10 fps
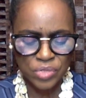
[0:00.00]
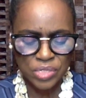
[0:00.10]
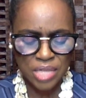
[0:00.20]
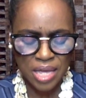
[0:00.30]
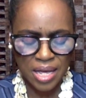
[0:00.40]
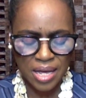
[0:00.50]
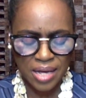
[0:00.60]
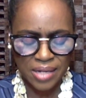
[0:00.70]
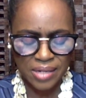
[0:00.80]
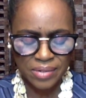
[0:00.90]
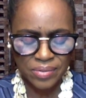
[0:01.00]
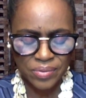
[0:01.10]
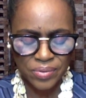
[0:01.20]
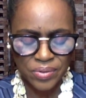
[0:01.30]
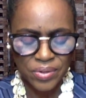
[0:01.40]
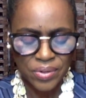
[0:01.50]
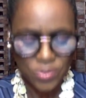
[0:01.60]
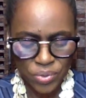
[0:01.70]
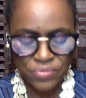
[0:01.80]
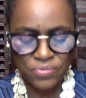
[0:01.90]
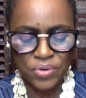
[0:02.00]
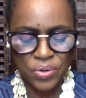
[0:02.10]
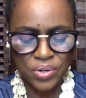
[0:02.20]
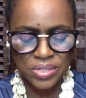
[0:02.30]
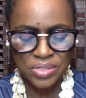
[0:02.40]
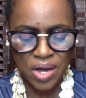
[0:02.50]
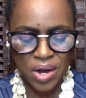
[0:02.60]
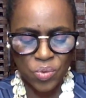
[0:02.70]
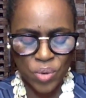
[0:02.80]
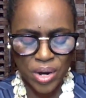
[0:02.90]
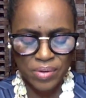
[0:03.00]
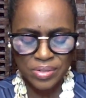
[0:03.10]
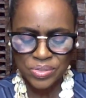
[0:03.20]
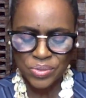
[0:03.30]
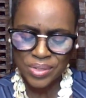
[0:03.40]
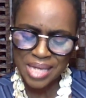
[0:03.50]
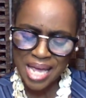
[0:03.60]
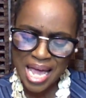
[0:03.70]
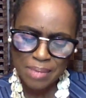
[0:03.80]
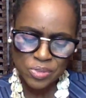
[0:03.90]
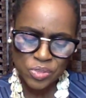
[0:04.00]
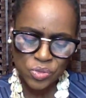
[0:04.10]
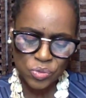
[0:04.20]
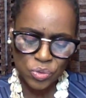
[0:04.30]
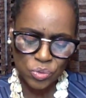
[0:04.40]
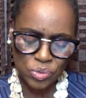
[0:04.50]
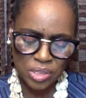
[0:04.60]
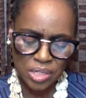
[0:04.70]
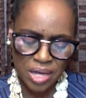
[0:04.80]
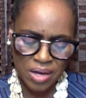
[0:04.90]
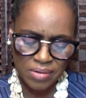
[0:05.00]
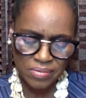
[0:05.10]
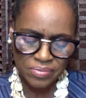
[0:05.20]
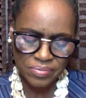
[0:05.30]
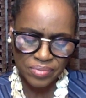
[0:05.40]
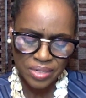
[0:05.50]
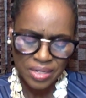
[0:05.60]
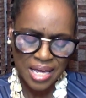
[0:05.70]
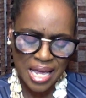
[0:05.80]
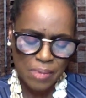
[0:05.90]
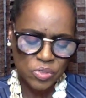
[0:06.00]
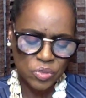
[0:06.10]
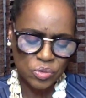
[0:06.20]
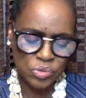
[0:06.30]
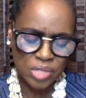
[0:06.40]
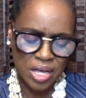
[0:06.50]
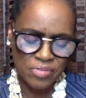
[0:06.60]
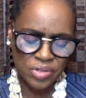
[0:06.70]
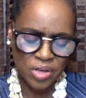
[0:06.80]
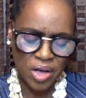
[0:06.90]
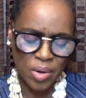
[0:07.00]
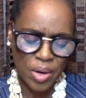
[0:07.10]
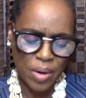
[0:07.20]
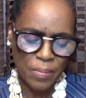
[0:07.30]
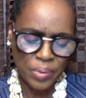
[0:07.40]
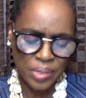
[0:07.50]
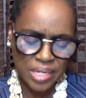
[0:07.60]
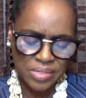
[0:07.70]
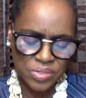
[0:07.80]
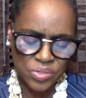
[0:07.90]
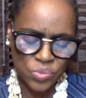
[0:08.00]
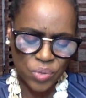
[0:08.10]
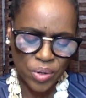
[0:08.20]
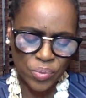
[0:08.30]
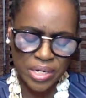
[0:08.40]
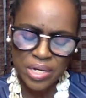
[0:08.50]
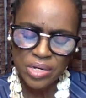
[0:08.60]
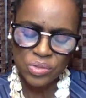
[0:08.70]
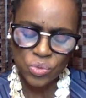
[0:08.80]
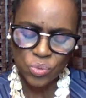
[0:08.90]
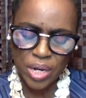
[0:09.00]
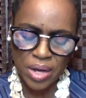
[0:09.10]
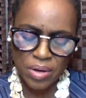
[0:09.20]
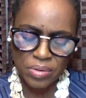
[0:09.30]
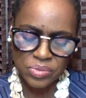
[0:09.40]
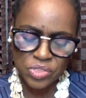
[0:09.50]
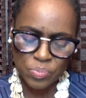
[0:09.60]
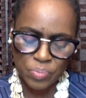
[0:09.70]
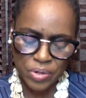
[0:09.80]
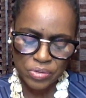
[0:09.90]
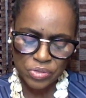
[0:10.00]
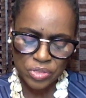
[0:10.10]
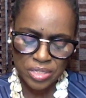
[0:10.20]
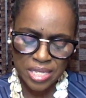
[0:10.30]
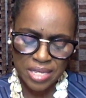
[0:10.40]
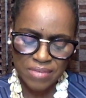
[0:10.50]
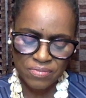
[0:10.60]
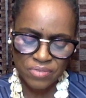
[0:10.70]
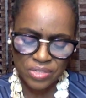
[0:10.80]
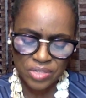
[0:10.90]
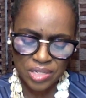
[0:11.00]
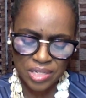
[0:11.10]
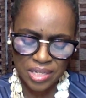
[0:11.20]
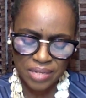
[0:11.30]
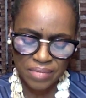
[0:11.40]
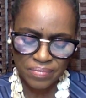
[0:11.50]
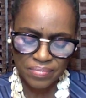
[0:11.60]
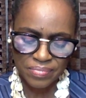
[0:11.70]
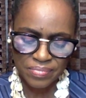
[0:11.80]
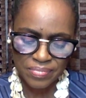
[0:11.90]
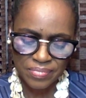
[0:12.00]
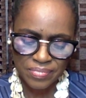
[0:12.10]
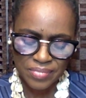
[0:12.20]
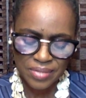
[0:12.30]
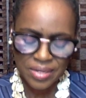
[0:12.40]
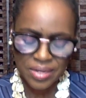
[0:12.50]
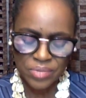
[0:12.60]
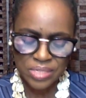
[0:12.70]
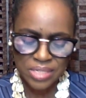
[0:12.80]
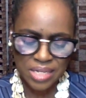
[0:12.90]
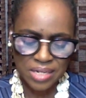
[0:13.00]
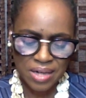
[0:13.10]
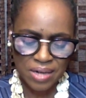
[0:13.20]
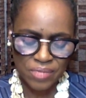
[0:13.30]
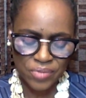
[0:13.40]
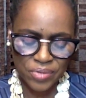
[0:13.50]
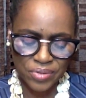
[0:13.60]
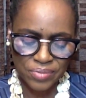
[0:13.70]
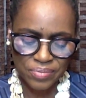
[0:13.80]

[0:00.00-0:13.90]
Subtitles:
its kind, we focus our awareness on absolute love in all places where we dwell spiritually and physically. And we take comfort.